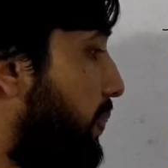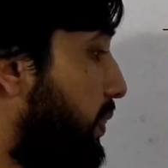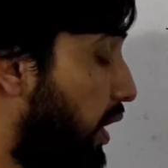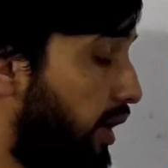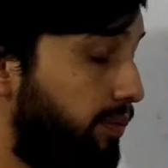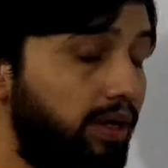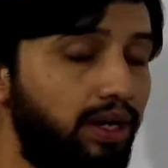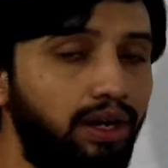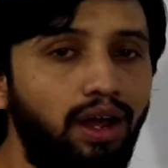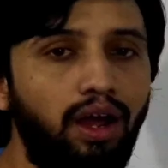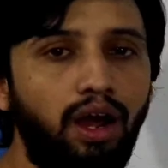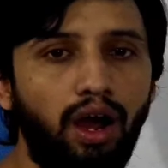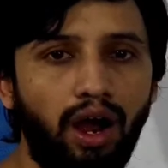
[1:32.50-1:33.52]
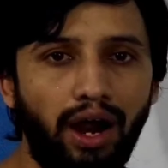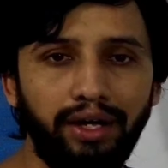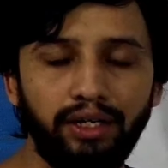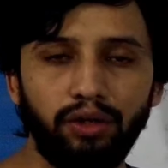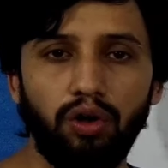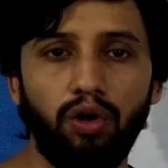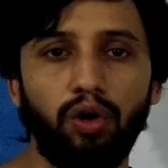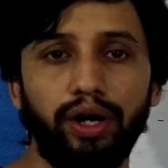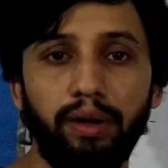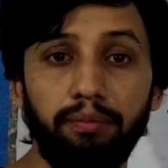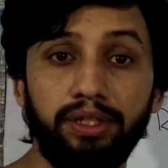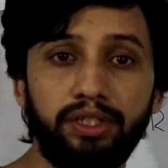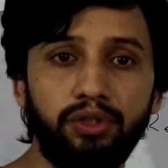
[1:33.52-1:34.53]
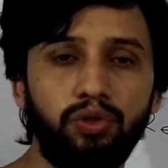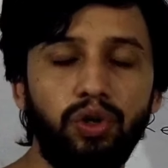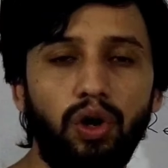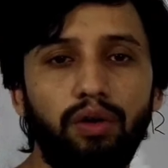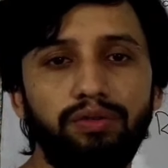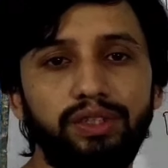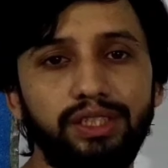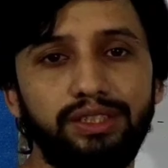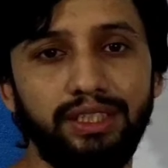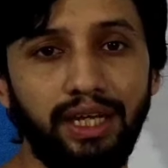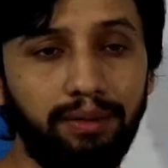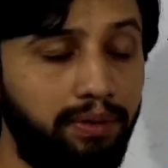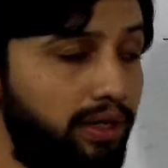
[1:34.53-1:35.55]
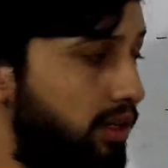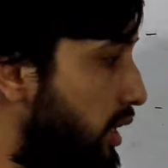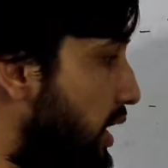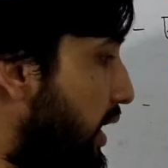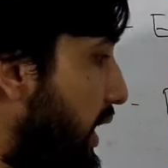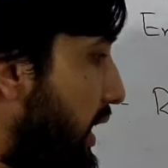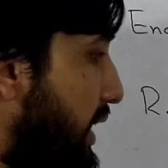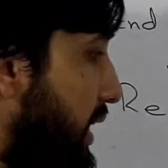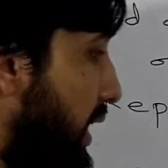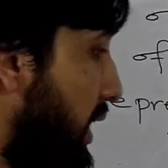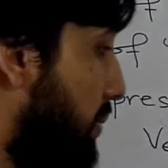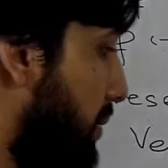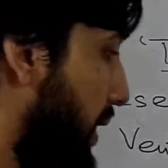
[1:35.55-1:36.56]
normal height or amplitude of this segment in limb